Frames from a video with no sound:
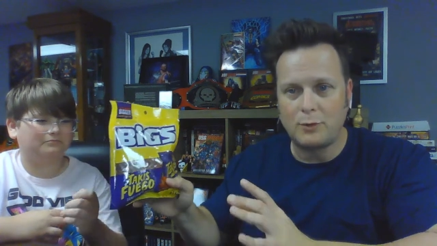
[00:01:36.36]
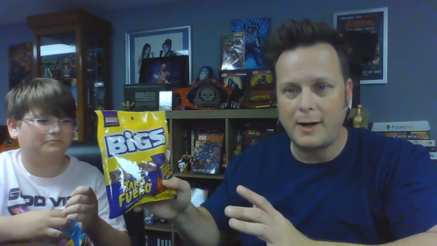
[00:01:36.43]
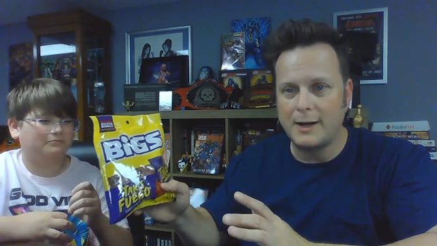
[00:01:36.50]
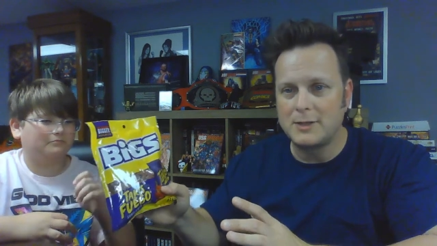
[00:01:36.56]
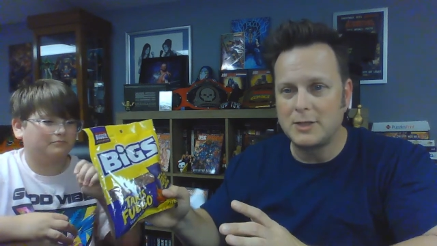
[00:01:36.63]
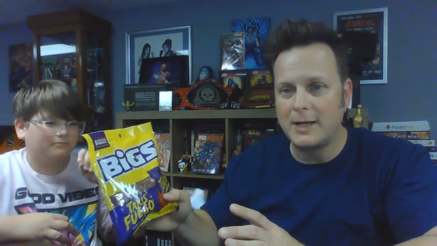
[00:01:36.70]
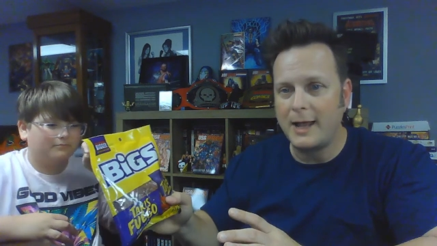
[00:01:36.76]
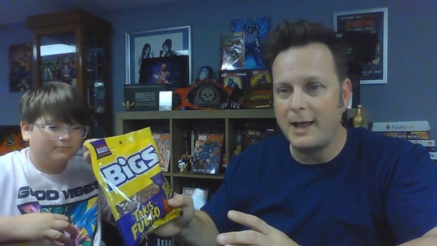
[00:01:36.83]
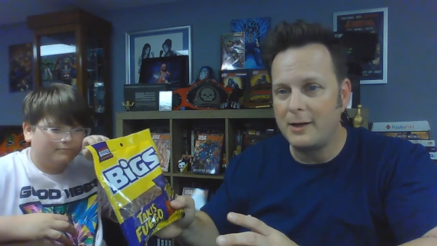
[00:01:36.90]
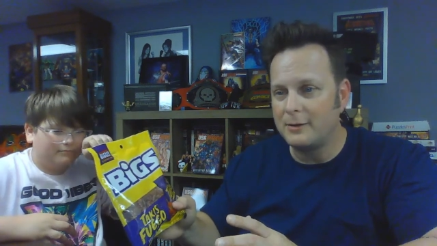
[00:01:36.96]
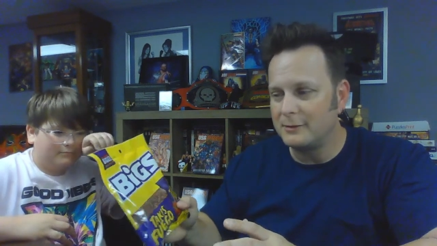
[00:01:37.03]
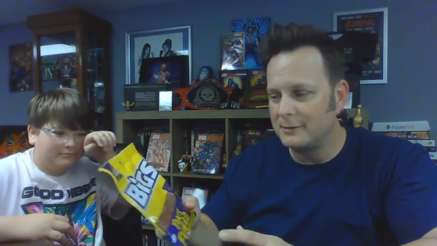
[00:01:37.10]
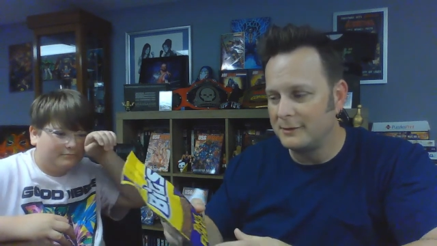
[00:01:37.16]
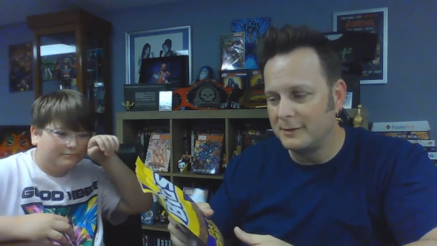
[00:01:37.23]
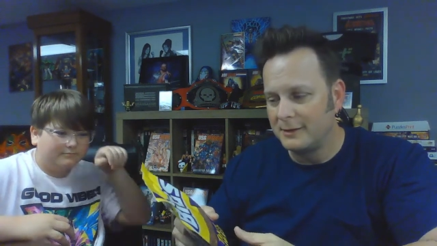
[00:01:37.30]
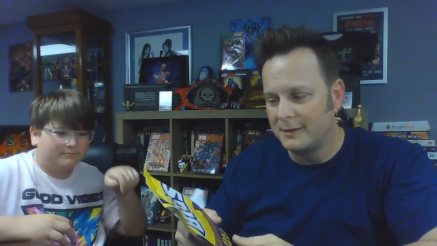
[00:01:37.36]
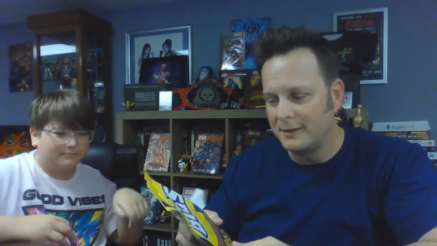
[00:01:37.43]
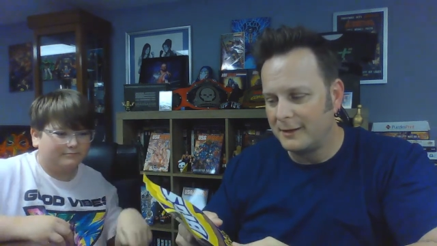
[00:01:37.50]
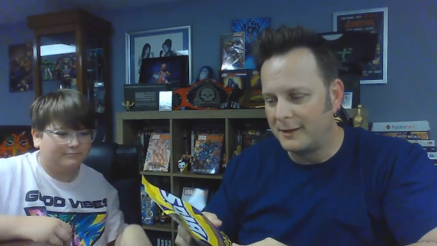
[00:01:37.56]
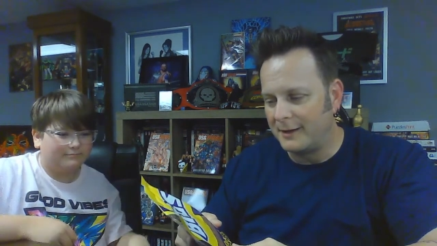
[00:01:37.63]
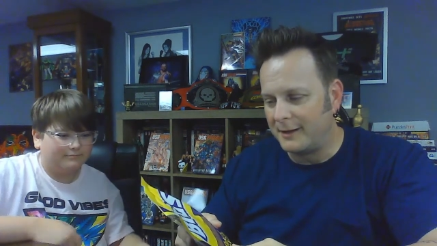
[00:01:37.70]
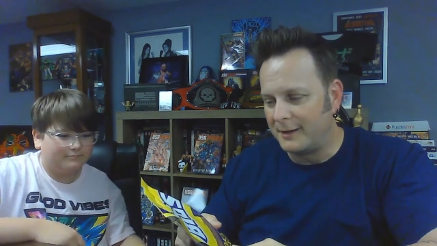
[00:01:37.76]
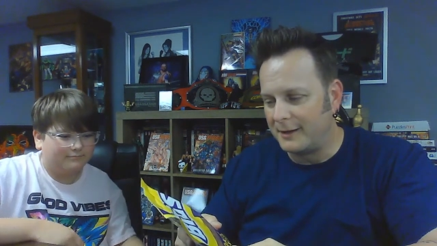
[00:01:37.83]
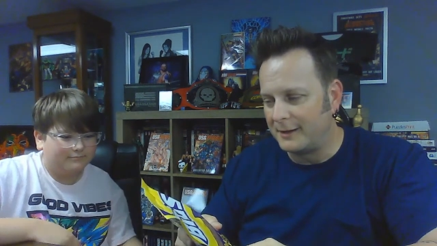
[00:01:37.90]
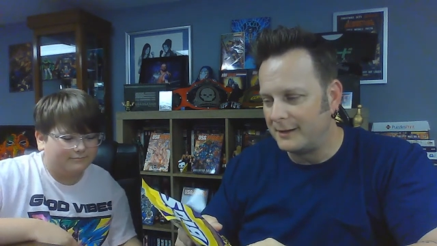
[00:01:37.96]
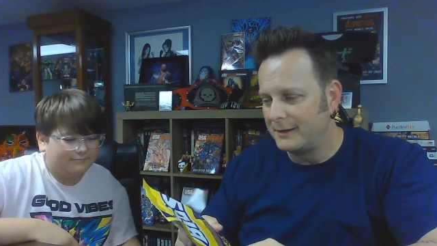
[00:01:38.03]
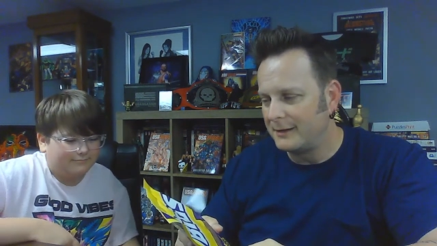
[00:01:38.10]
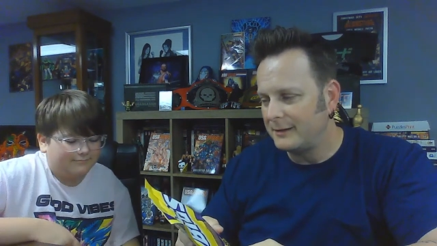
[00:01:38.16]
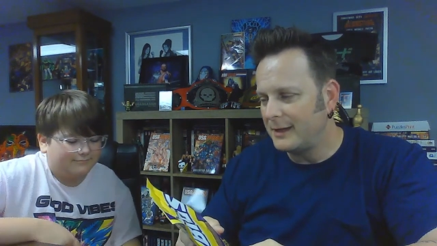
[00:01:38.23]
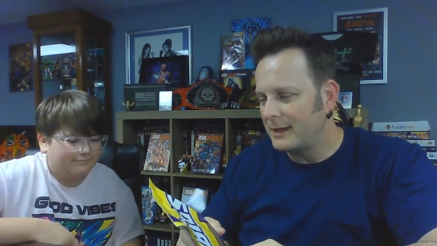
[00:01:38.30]
Speaker 1: branching out. Uh,
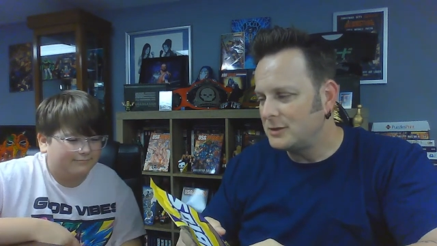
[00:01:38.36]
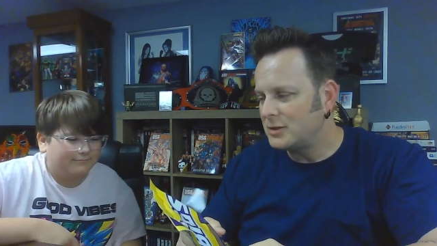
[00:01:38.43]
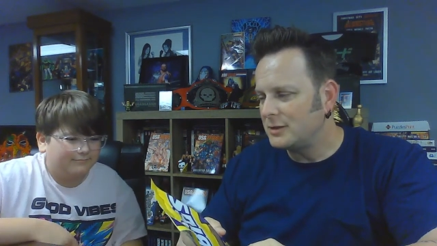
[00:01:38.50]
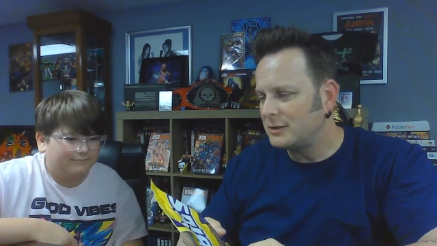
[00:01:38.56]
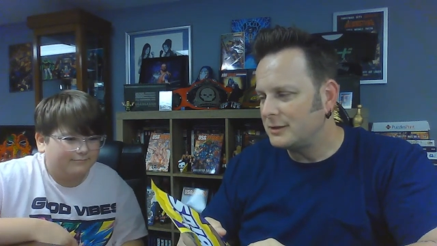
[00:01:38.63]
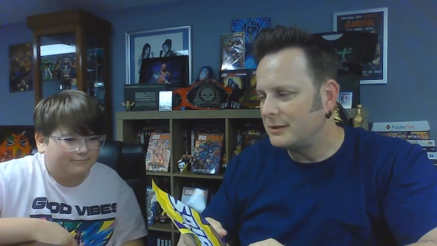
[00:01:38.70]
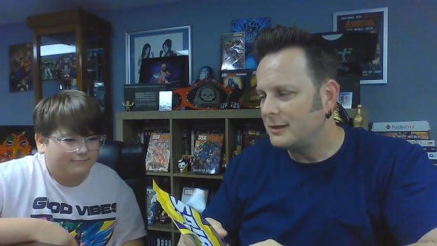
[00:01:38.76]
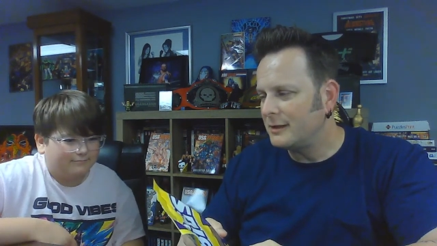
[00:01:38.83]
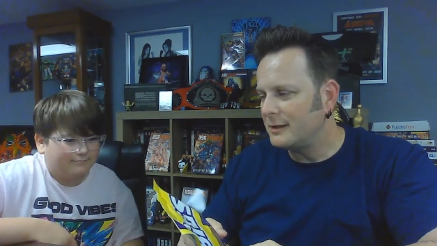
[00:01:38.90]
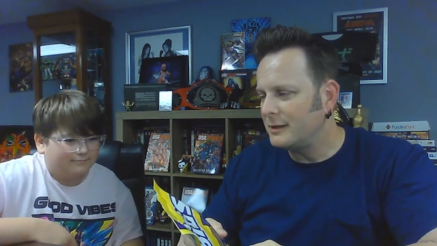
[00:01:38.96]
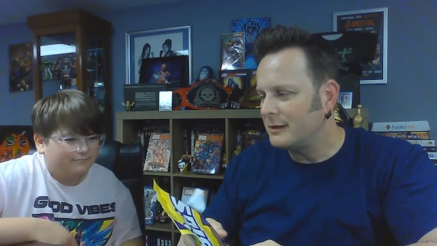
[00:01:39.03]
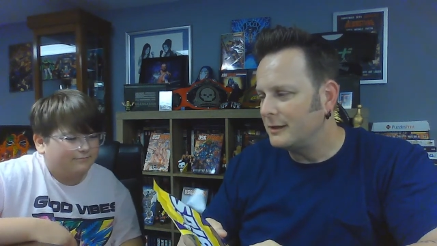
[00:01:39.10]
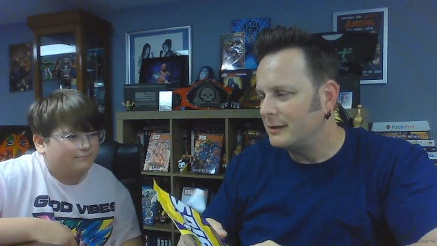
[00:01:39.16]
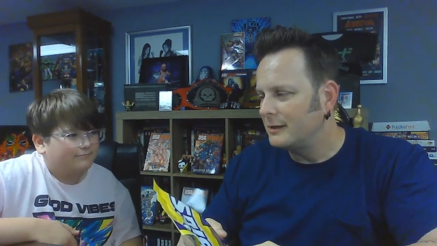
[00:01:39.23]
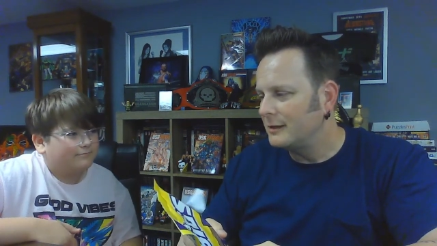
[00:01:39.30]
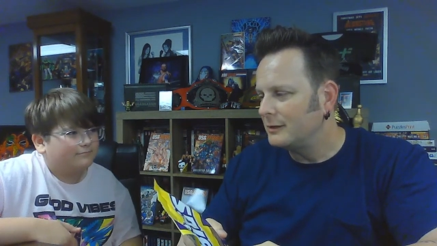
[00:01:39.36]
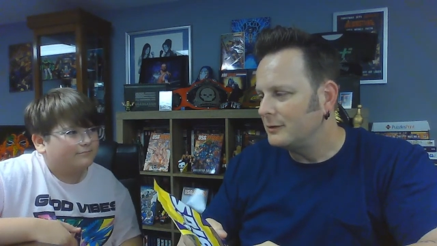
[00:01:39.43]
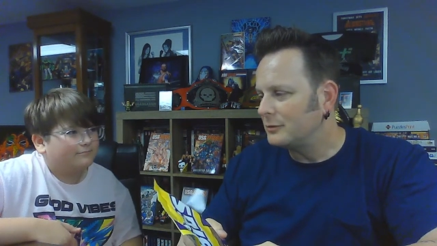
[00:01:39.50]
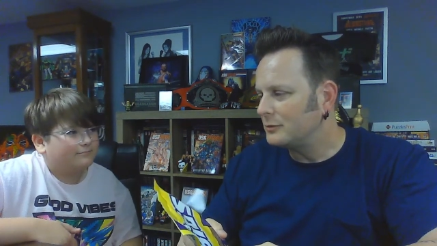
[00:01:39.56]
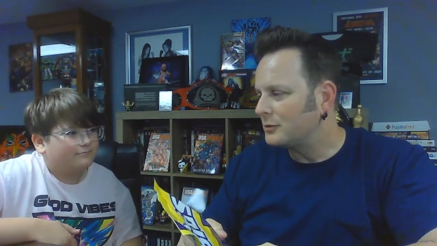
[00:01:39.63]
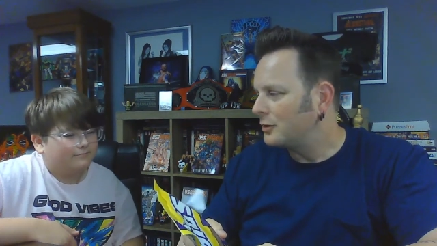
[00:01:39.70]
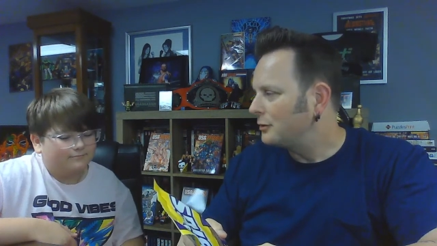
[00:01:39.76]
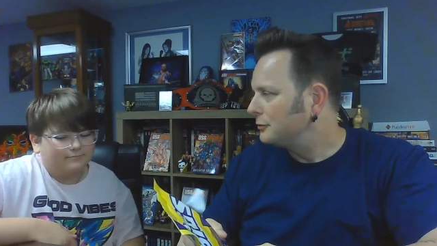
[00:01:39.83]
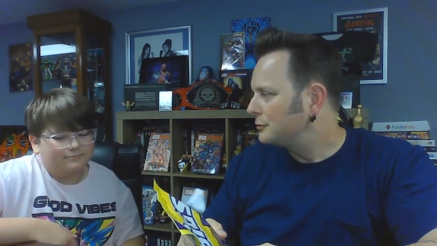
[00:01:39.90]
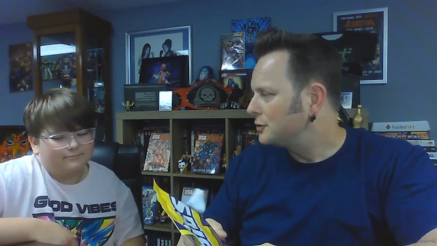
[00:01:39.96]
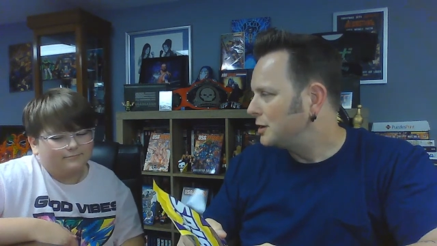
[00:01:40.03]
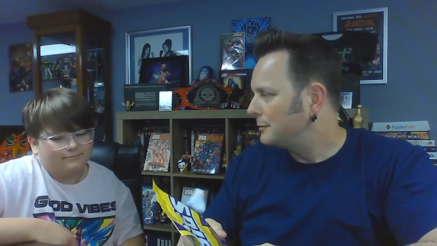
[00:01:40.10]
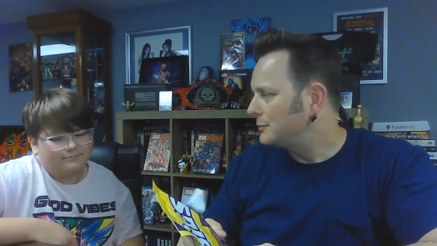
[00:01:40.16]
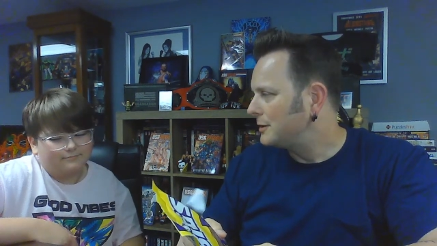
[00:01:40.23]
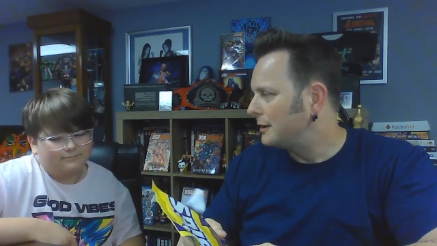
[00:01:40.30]
not just uh, little curled
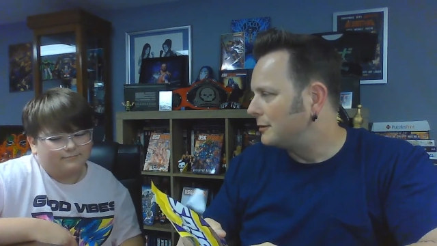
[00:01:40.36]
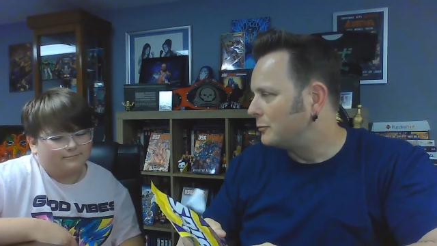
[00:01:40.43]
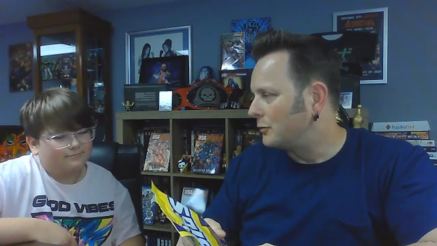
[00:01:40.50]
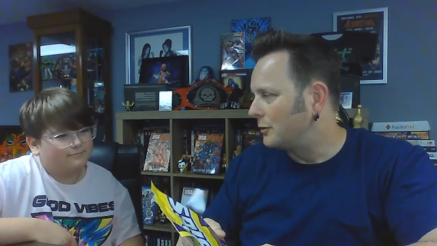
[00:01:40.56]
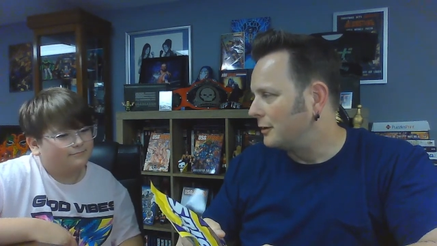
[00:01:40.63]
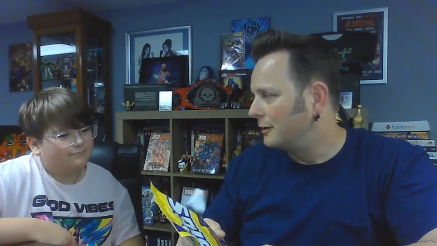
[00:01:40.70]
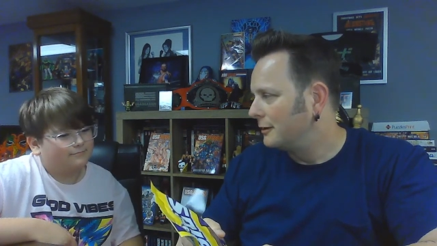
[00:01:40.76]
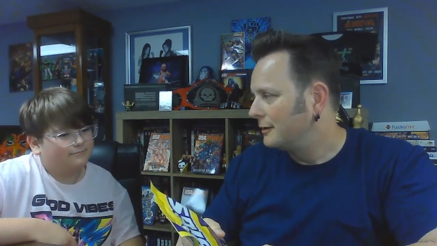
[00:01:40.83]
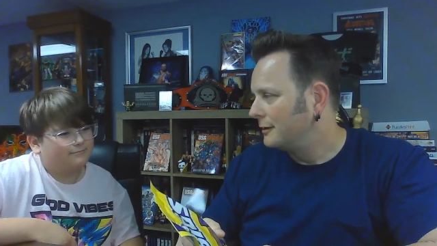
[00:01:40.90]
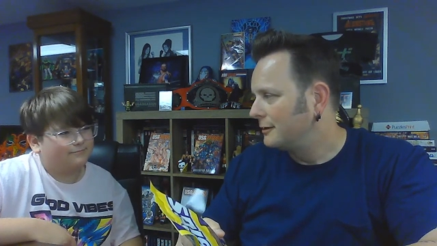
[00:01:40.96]
chips anymore.